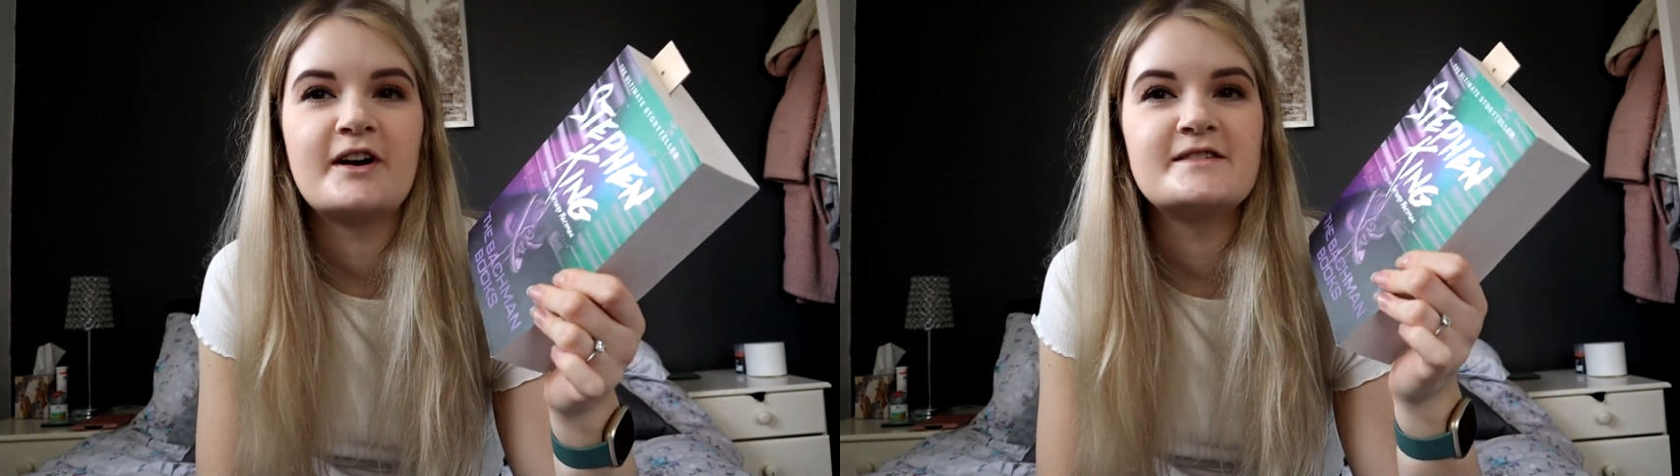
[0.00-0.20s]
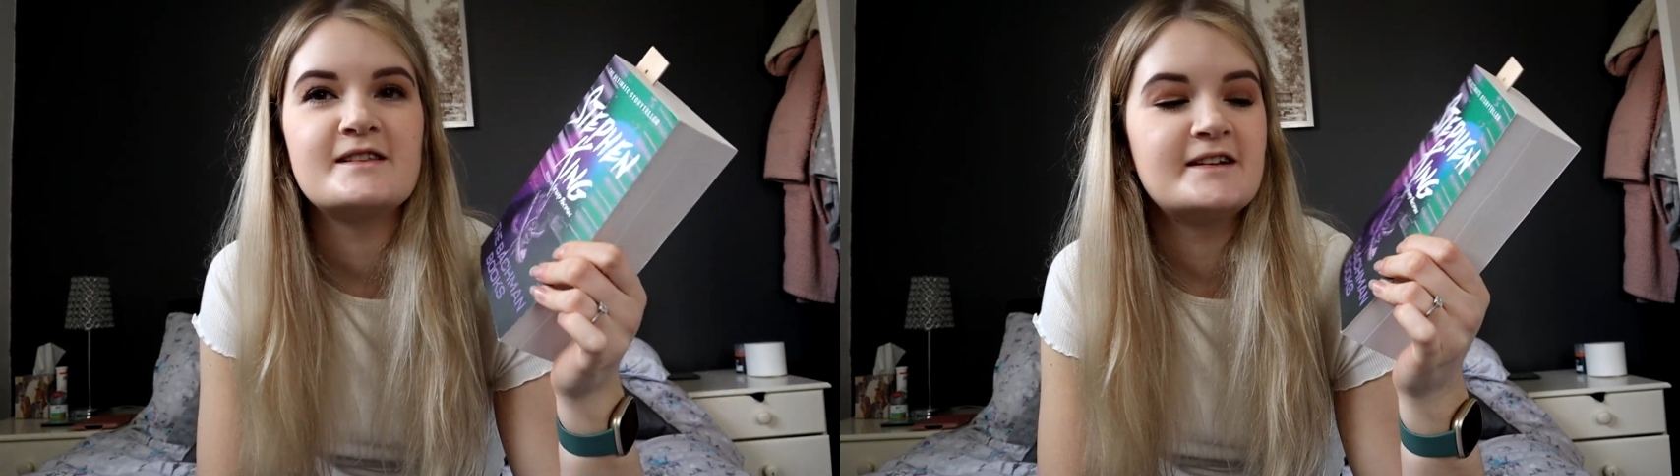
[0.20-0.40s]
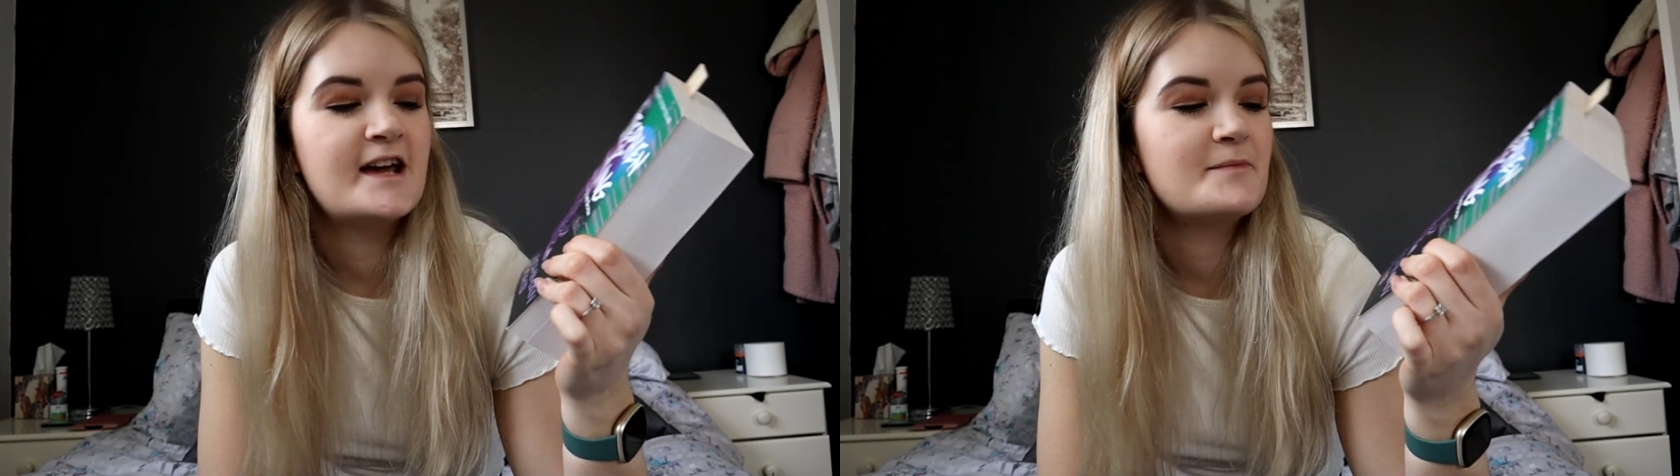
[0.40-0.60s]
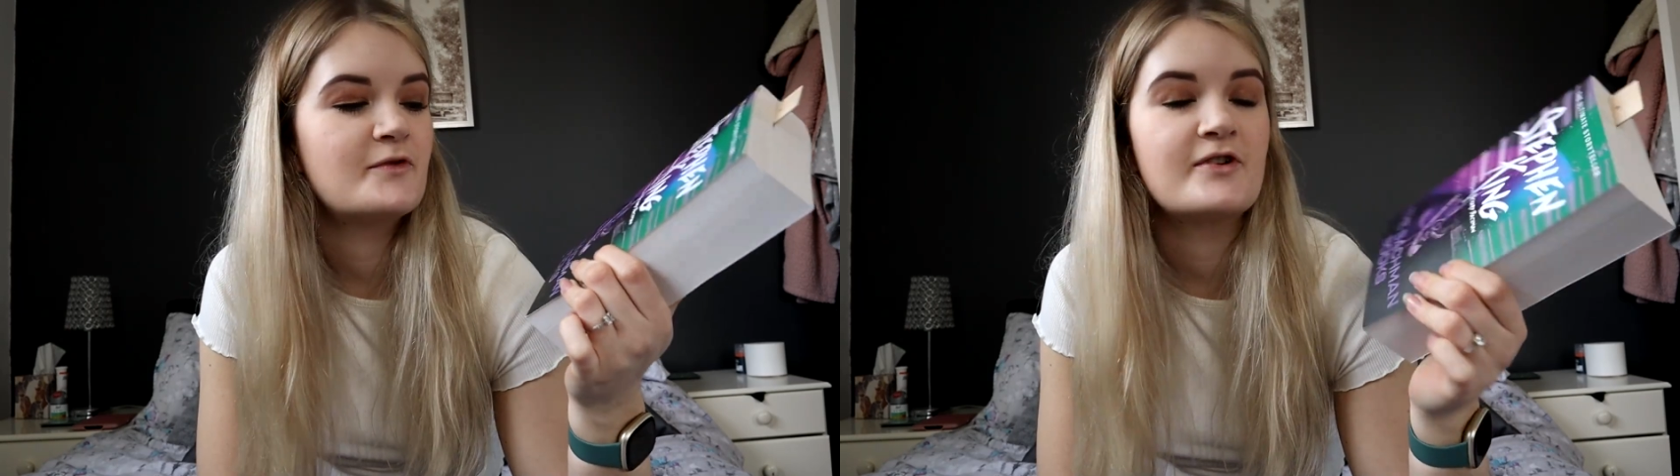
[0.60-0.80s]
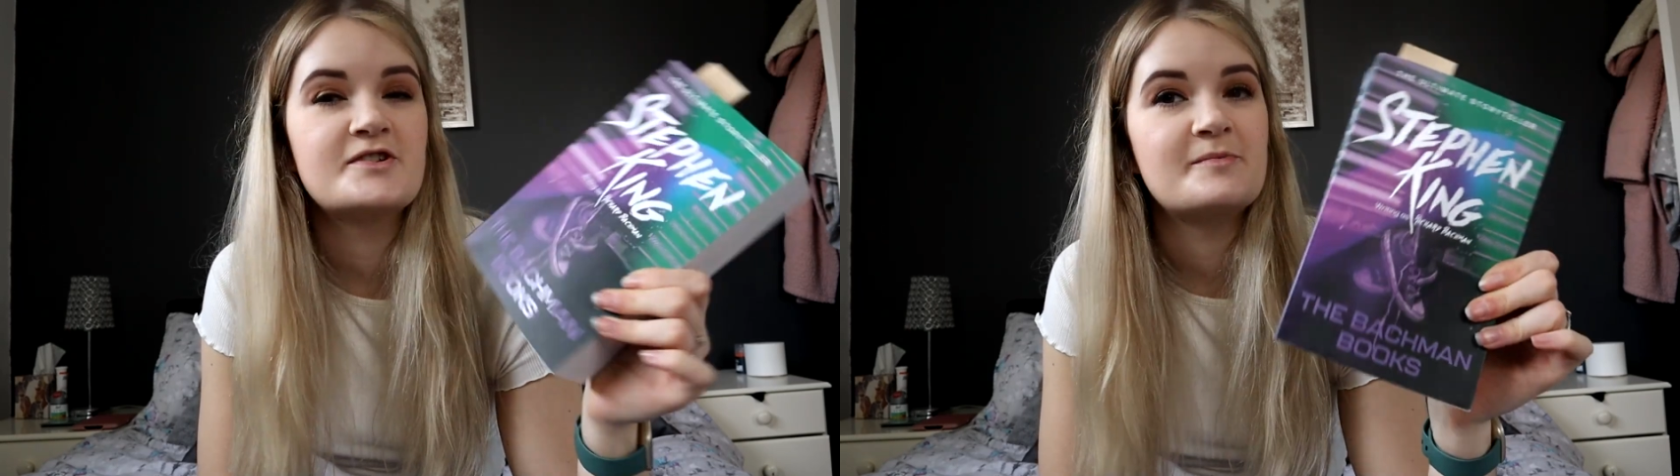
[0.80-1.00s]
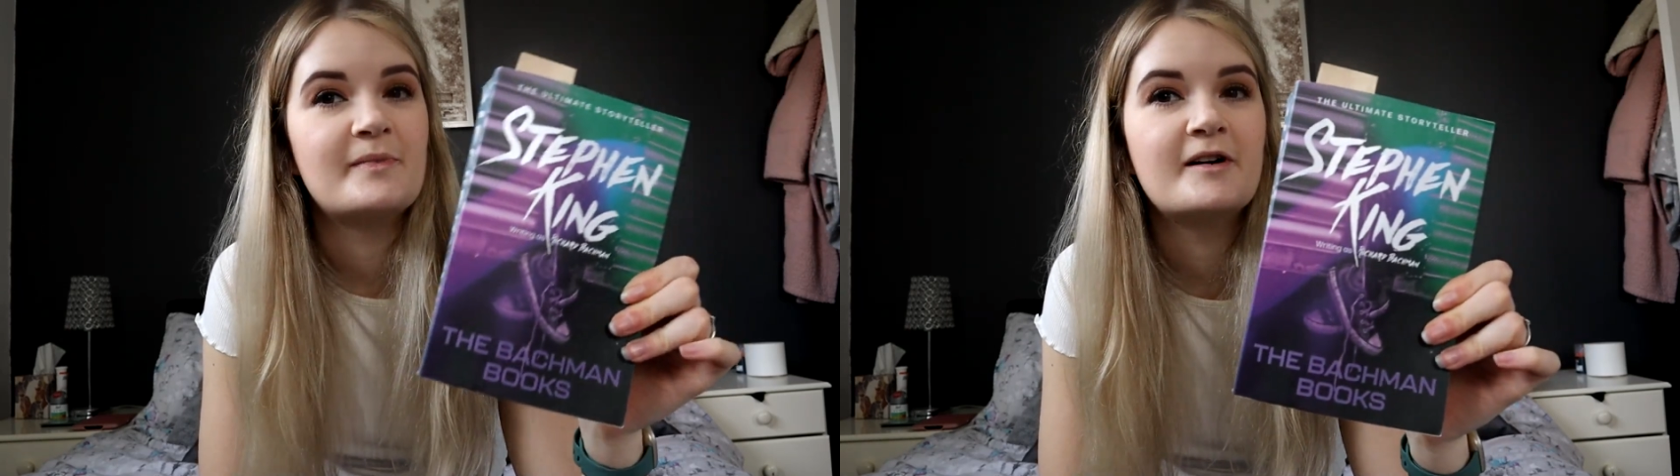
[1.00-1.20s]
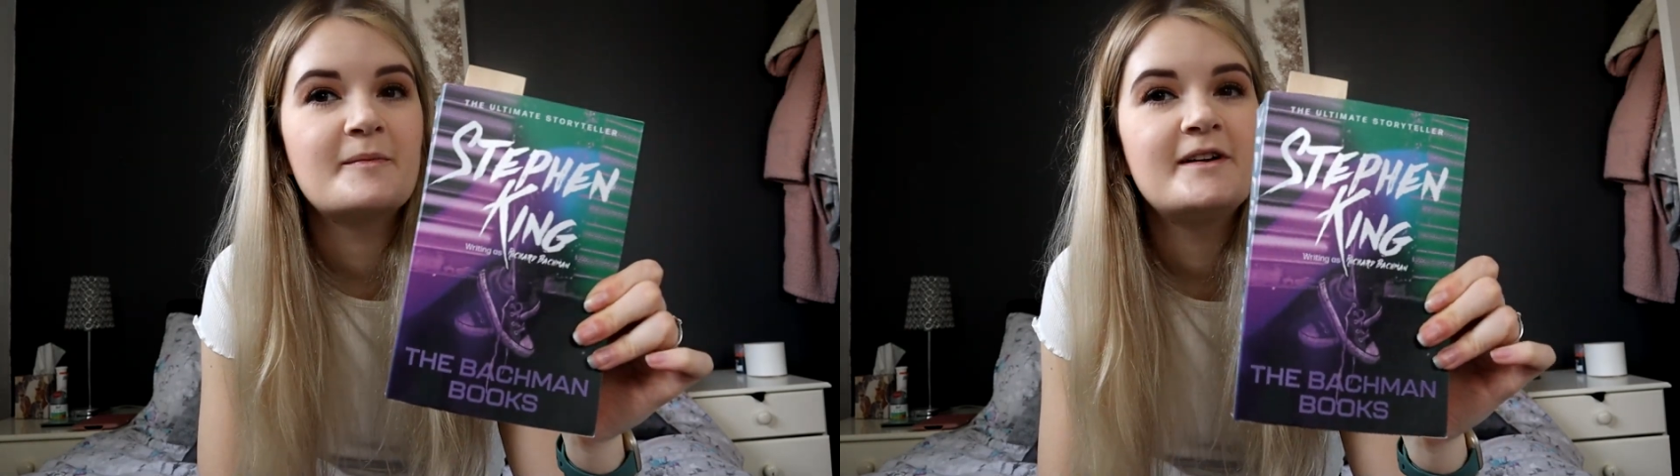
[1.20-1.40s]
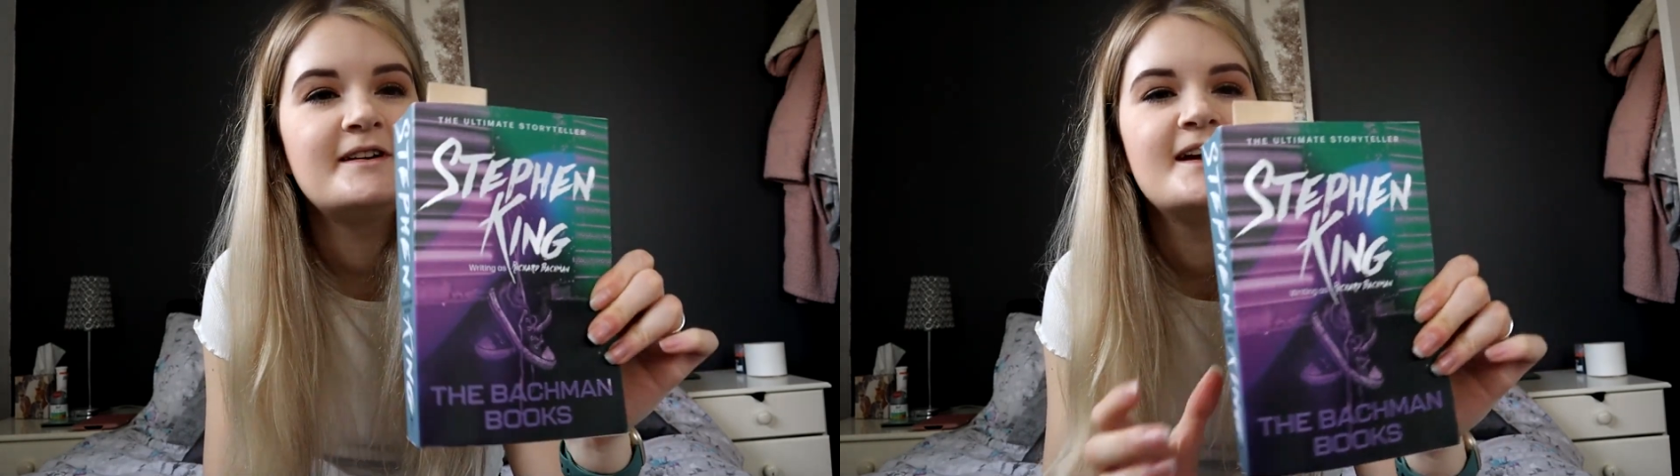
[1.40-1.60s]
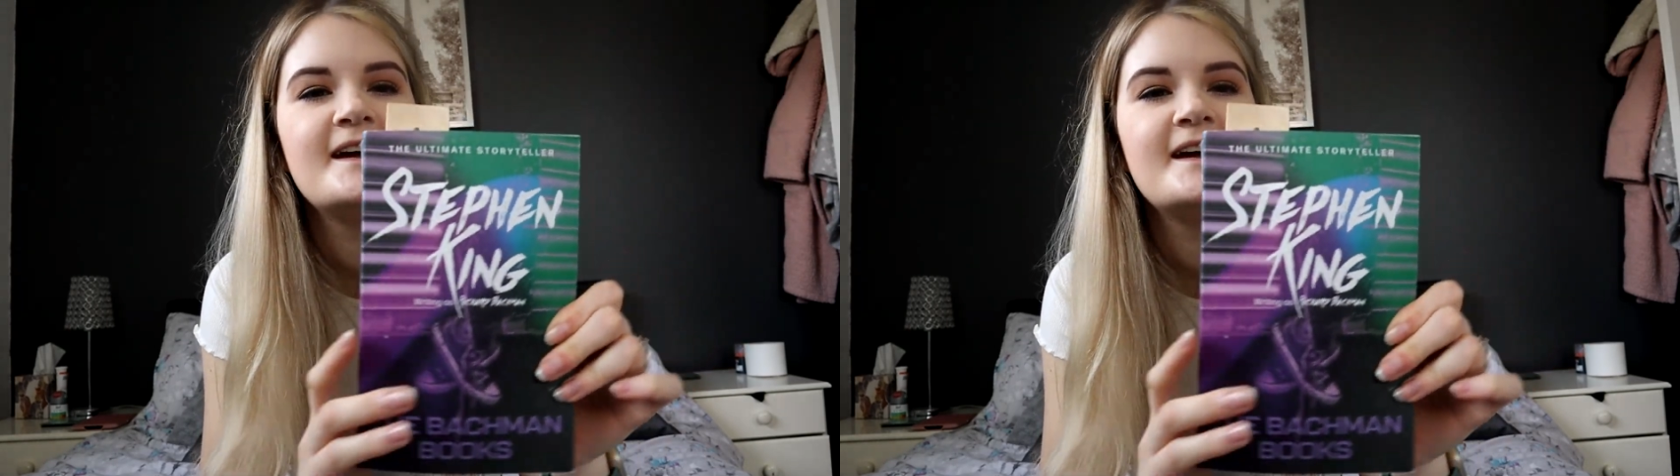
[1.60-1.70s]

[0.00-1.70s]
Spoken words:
under the name of Richard Buckman.